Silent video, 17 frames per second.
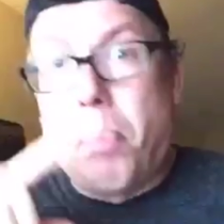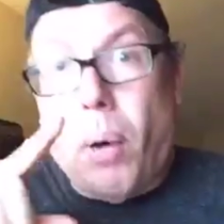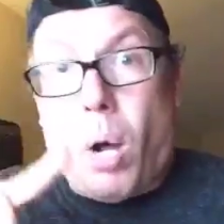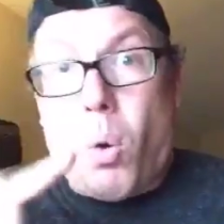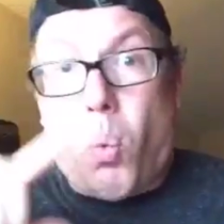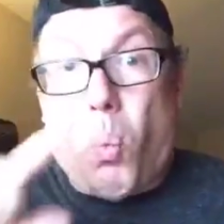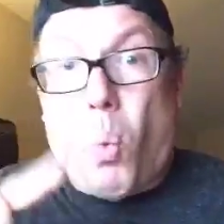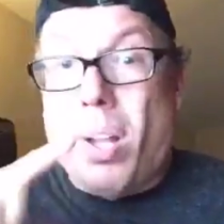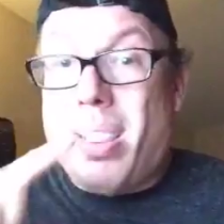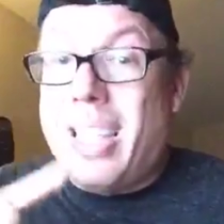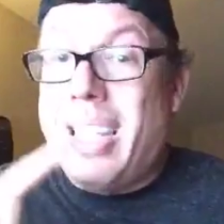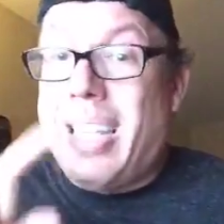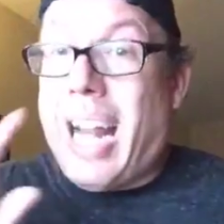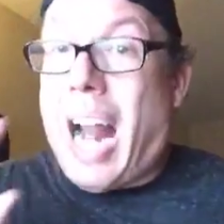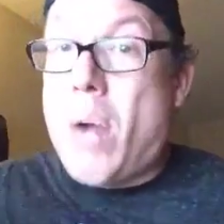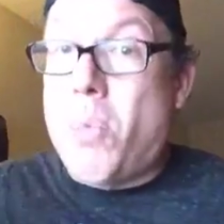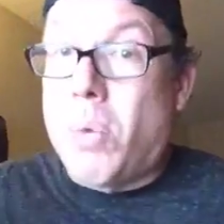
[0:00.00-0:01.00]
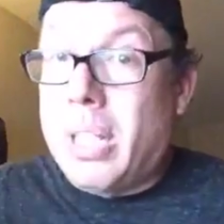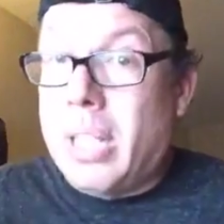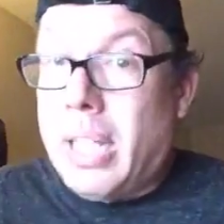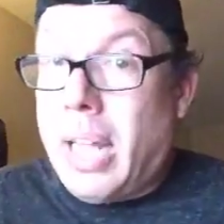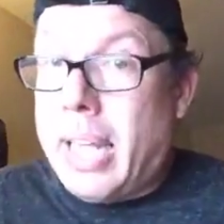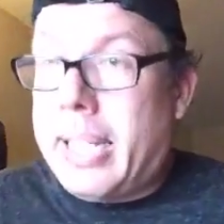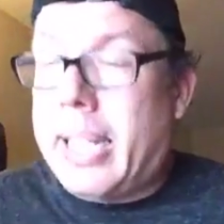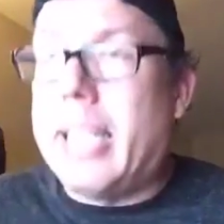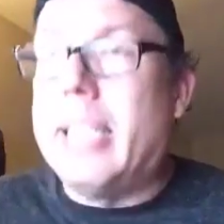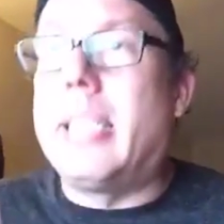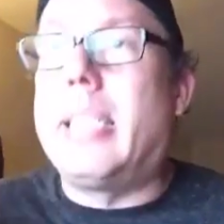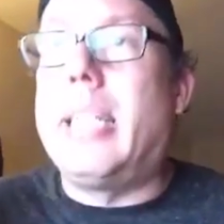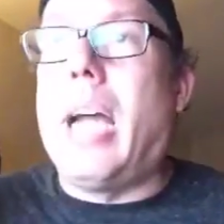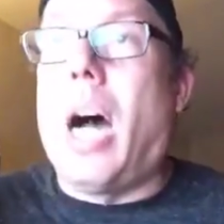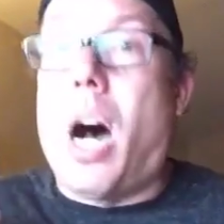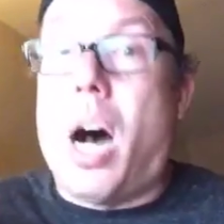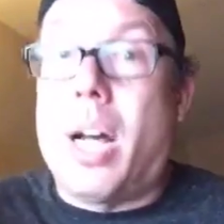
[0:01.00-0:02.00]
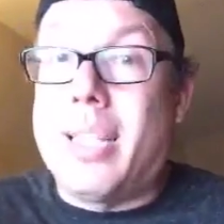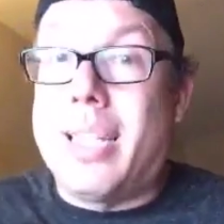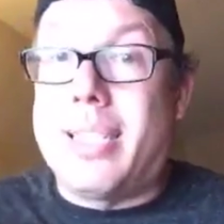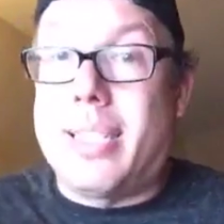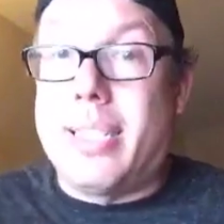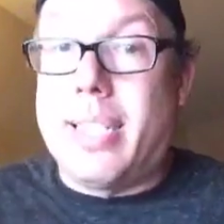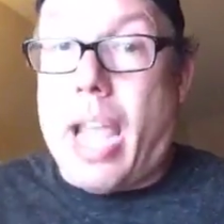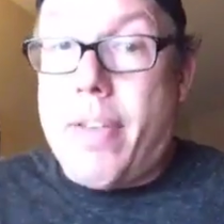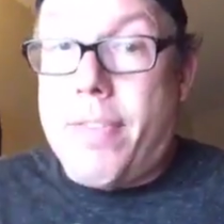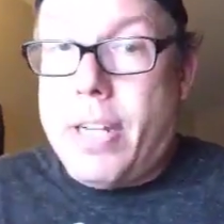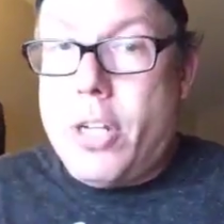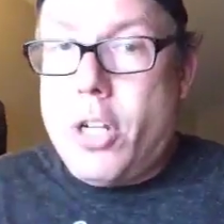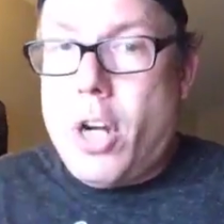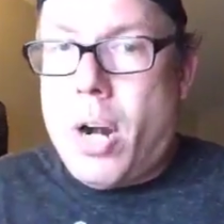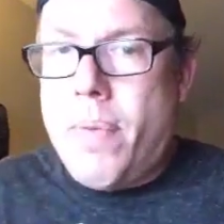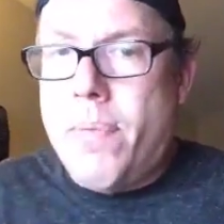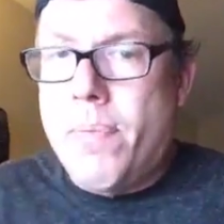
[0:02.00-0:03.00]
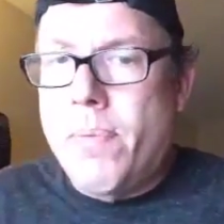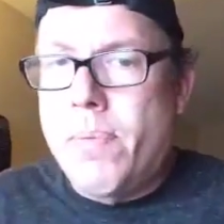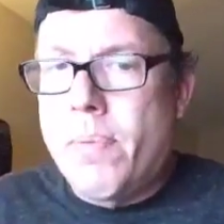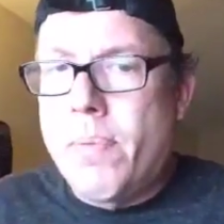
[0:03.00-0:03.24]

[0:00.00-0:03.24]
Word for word: but one thing that I really like is the on this day feature.